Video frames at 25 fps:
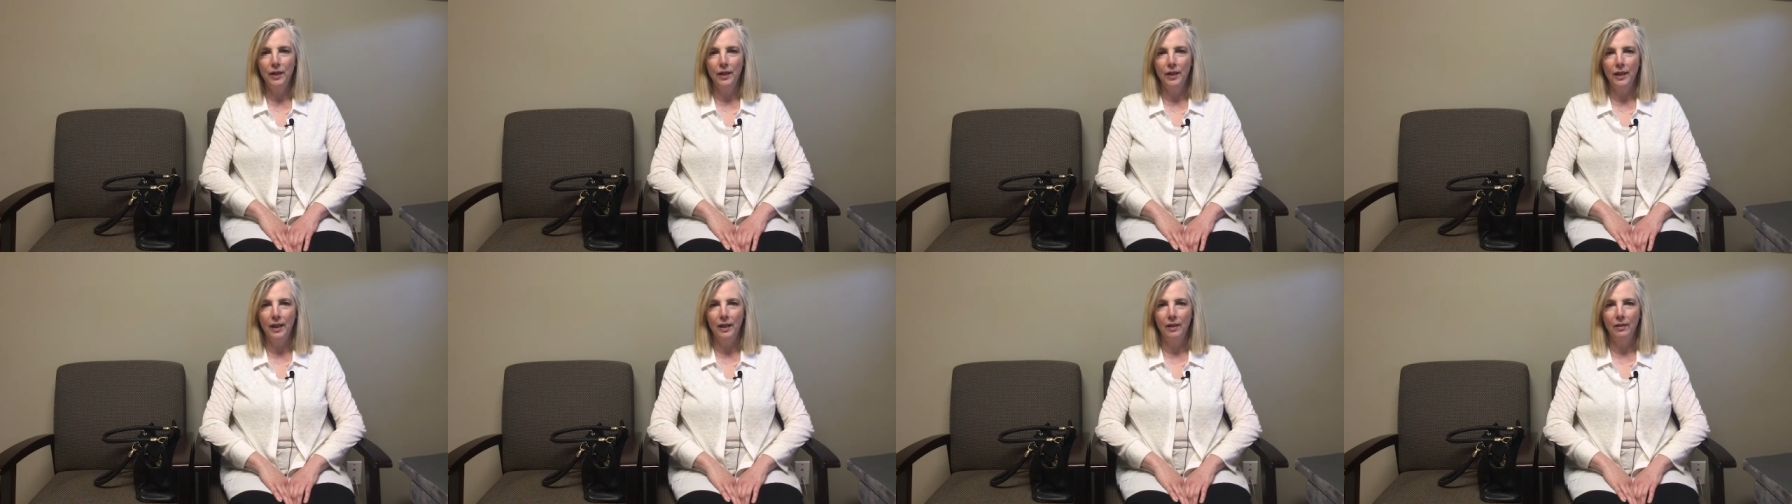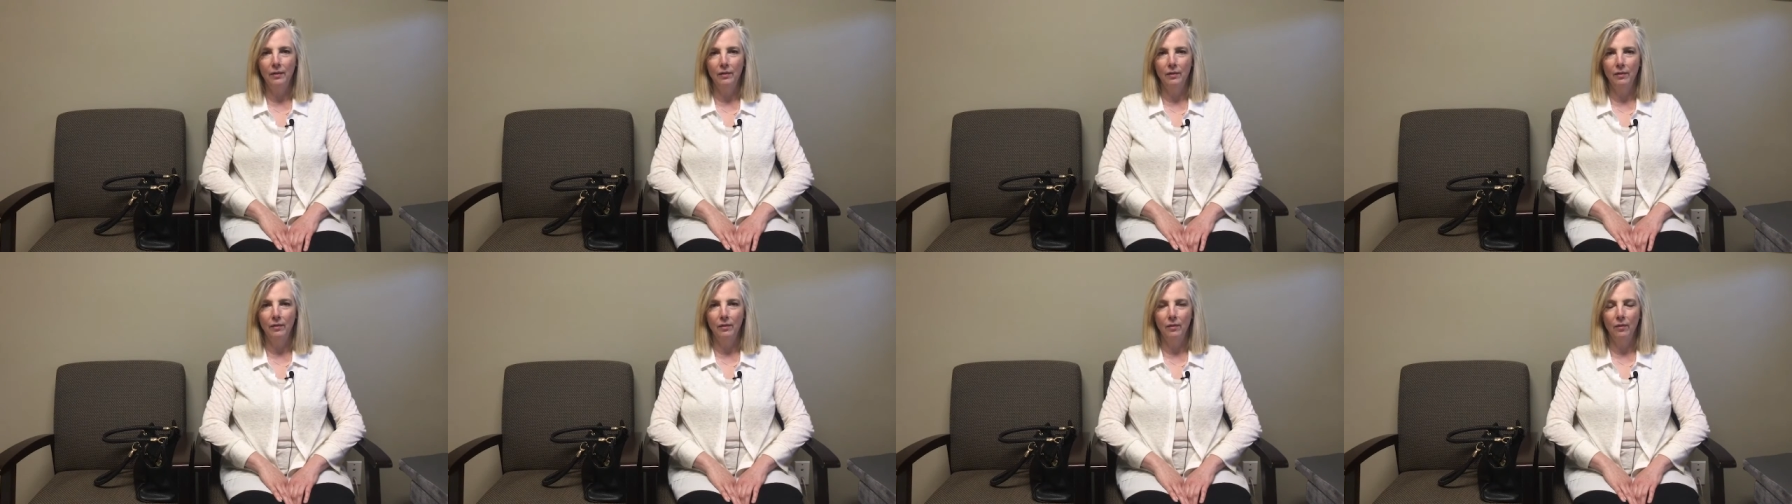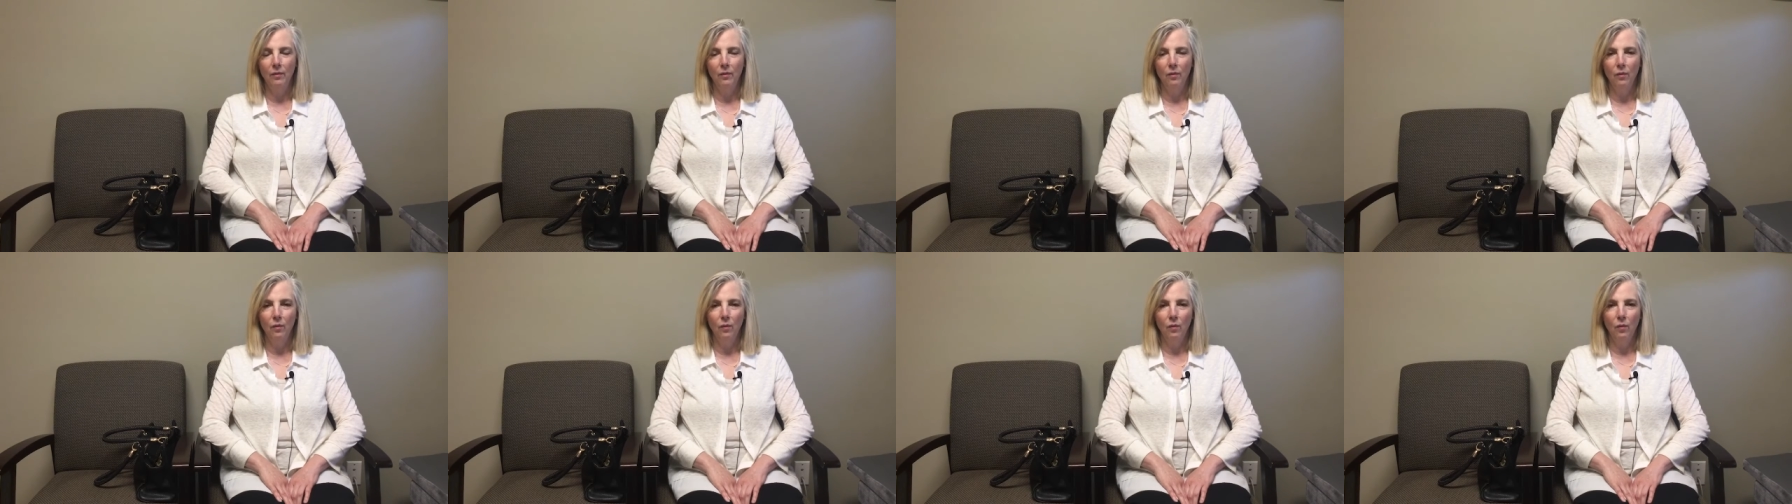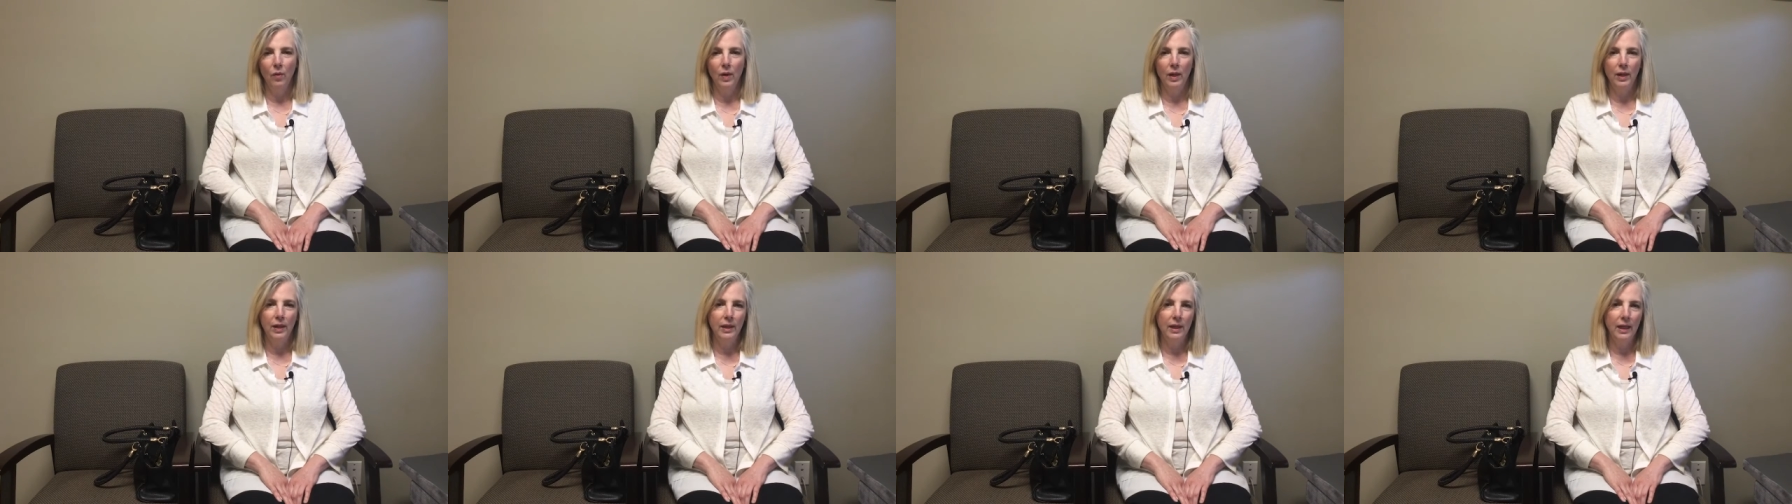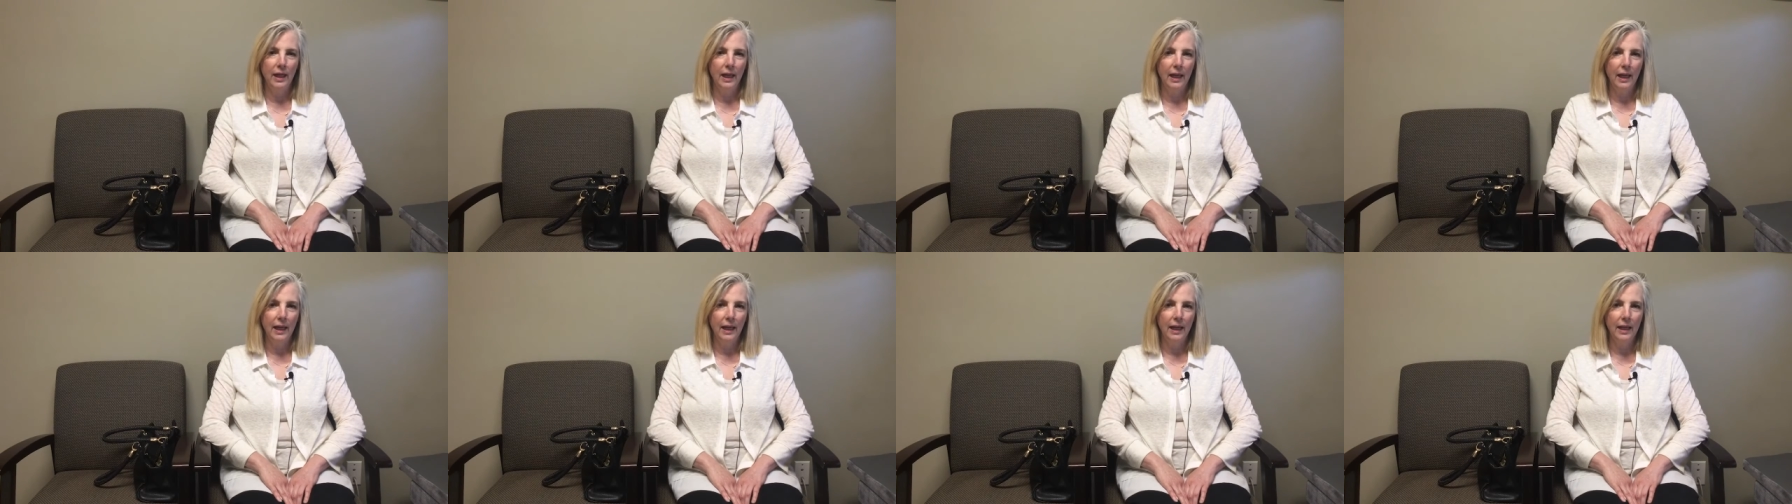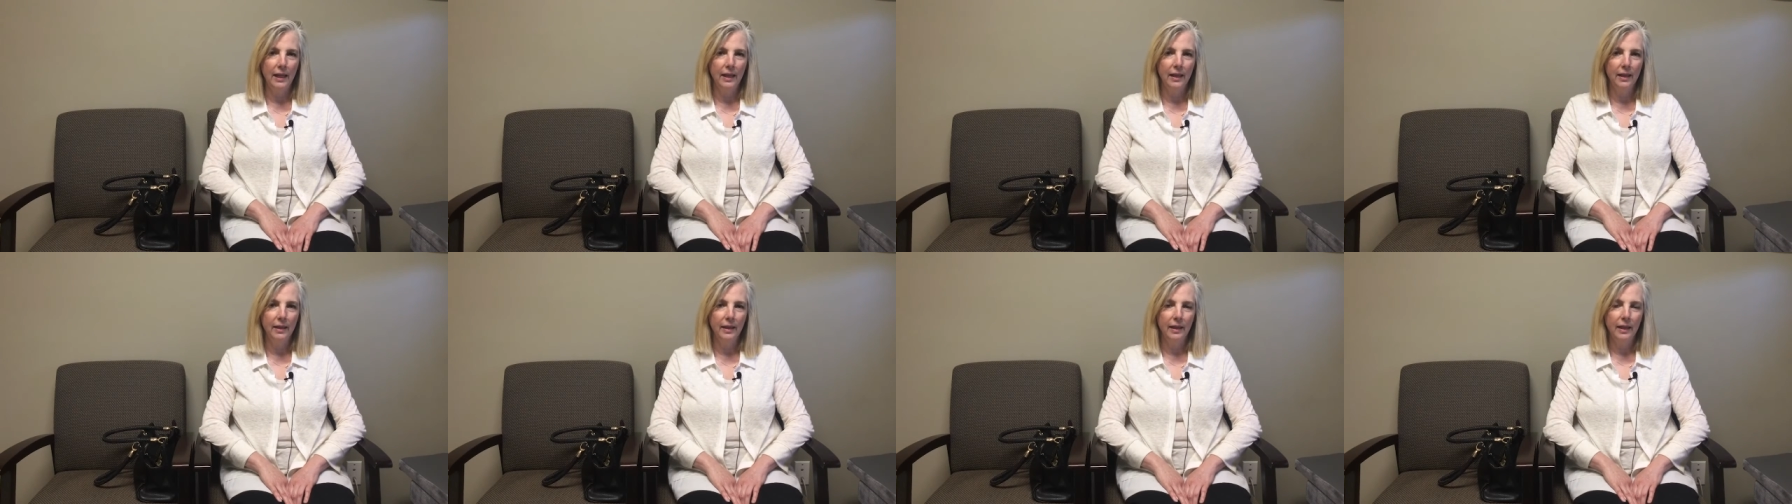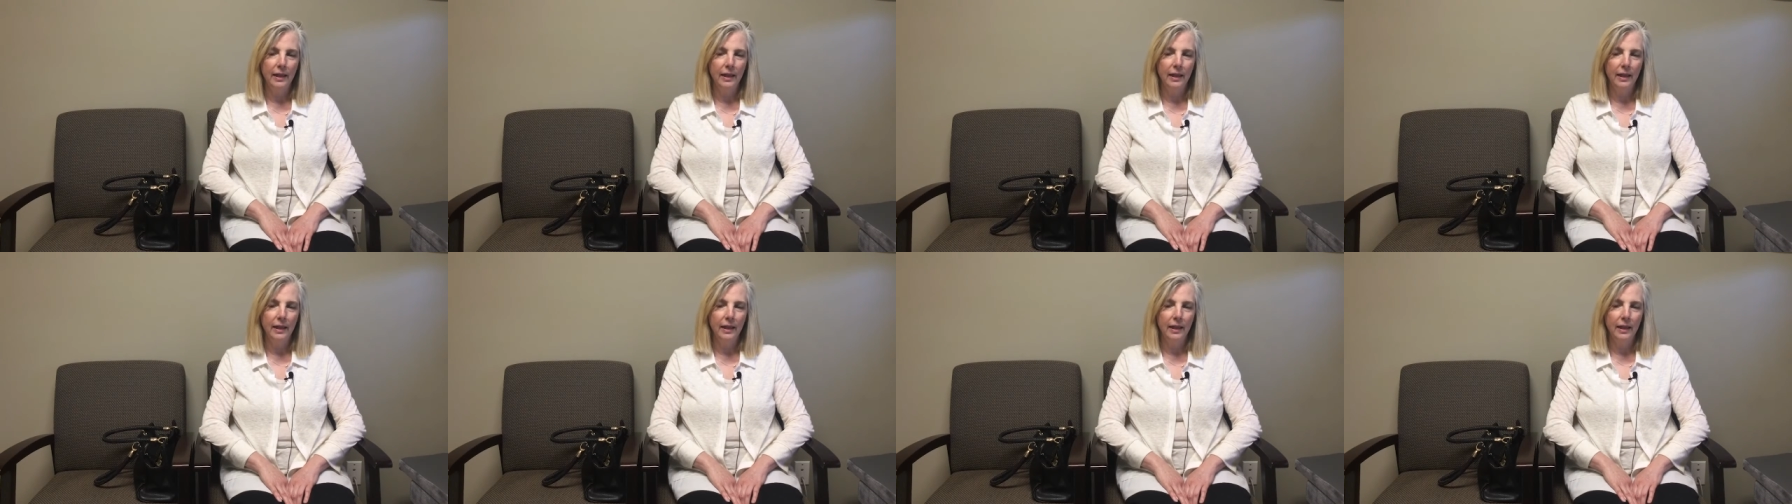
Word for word: and then one day